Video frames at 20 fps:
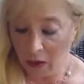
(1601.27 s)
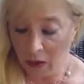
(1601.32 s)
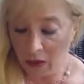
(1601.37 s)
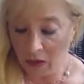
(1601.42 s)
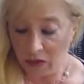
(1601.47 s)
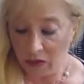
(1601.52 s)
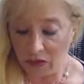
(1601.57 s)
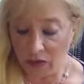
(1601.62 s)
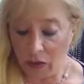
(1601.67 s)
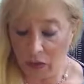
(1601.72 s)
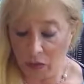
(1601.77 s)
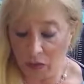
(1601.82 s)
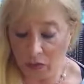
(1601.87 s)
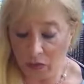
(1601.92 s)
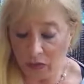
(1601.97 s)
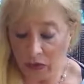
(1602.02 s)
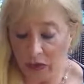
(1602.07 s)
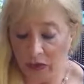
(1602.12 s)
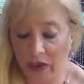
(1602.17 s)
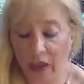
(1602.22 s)
So
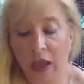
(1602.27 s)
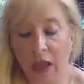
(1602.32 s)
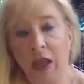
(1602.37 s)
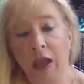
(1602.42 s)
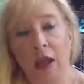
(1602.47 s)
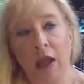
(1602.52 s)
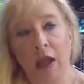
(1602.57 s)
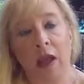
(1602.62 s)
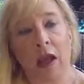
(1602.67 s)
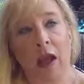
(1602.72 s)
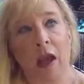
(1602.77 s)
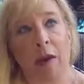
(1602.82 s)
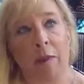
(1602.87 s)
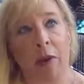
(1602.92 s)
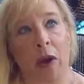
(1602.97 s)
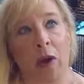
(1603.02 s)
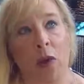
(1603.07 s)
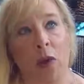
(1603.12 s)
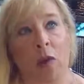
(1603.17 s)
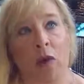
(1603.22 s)
the thing
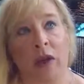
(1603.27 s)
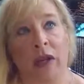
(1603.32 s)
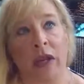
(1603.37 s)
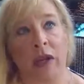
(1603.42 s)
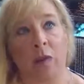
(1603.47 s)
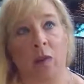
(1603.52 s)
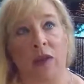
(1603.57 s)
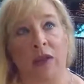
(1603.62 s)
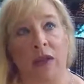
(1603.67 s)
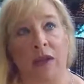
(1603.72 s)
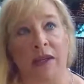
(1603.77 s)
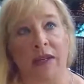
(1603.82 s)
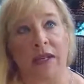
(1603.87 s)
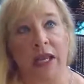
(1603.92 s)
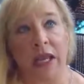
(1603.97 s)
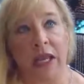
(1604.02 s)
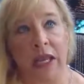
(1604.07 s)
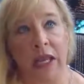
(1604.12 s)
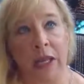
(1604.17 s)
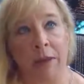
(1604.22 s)
about working with a
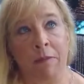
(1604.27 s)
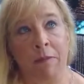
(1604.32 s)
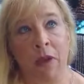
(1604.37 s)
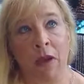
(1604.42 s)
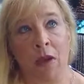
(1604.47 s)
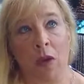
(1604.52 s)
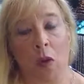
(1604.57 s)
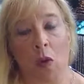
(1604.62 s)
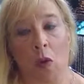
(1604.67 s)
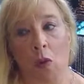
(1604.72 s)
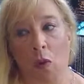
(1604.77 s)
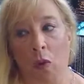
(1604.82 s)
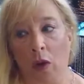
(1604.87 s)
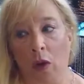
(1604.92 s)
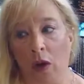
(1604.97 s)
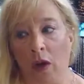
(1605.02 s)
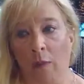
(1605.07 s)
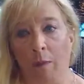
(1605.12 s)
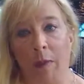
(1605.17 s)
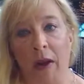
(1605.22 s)
team
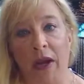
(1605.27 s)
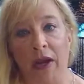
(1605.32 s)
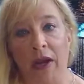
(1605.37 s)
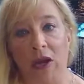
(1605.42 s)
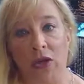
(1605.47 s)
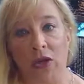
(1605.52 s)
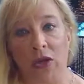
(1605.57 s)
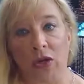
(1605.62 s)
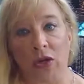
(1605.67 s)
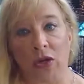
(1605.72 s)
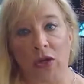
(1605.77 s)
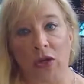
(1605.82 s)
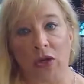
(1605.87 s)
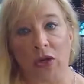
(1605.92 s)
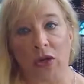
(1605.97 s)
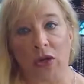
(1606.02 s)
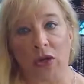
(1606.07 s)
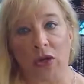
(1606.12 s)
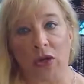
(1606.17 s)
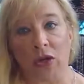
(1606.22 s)
or by
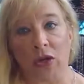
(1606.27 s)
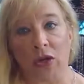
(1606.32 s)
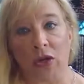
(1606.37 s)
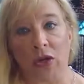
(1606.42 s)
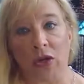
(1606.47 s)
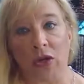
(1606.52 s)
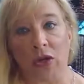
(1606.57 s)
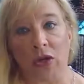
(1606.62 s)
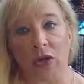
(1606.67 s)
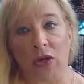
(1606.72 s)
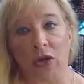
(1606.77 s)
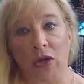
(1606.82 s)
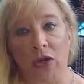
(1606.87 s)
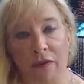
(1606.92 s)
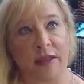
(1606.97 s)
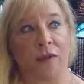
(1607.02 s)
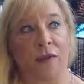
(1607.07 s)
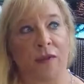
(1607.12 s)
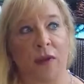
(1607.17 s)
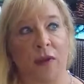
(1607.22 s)
yourself is that if
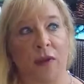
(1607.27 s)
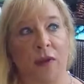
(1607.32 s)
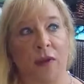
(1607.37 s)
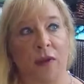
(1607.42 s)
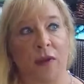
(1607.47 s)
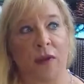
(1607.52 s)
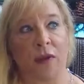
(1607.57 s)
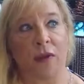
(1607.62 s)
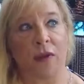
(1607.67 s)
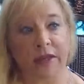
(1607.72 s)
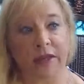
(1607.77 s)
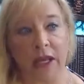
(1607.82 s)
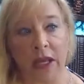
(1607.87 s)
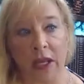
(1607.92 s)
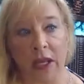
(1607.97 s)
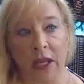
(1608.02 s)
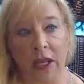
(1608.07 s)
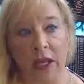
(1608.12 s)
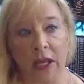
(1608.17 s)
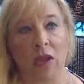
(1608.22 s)
you work with a
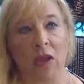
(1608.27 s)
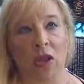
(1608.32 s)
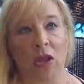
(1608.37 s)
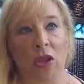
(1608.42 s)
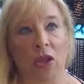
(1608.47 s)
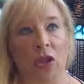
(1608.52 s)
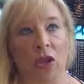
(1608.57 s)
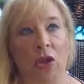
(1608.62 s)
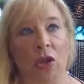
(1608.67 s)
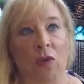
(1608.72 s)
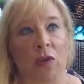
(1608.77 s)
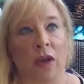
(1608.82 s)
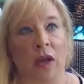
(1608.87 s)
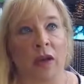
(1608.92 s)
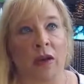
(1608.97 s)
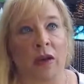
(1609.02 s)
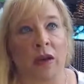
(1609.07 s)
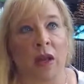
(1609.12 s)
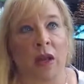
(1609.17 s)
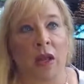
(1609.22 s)
team, you
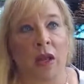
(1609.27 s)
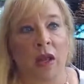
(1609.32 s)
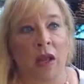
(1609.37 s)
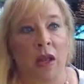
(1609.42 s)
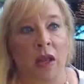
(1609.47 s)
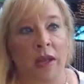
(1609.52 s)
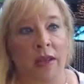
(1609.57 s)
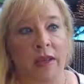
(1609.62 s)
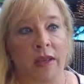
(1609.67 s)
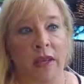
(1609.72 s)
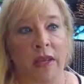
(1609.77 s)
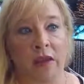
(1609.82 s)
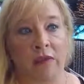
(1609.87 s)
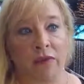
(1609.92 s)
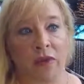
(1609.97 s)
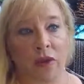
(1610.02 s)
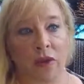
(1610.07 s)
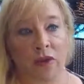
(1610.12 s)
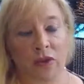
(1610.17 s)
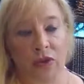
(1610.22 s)
can give
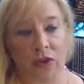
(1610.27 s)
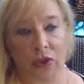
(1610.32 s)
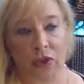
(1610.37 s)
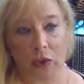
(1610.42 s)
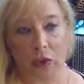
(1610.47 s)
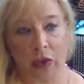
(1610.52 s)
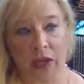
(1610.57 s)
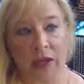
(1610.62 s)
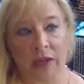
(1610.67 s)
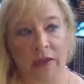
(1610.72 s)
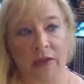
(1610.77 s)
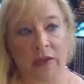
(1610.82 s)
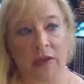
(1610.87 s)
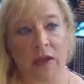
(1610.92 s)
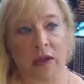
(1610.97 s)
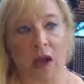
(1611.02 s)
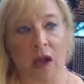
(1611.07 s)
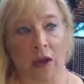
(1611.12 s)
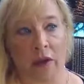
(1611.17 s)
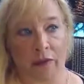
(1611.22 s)
those duties
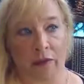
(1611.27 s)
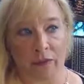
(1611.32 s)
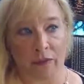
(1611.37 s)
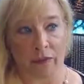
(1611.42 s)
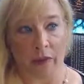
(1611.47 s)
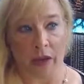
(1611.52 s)
of